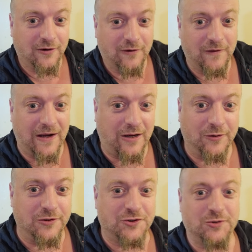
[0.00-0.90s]
oh, how
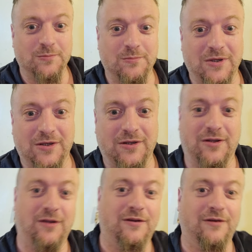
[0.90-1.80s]
did you meet
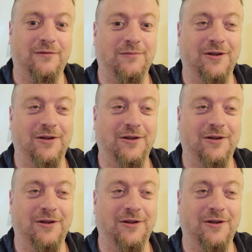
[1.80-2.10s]
him?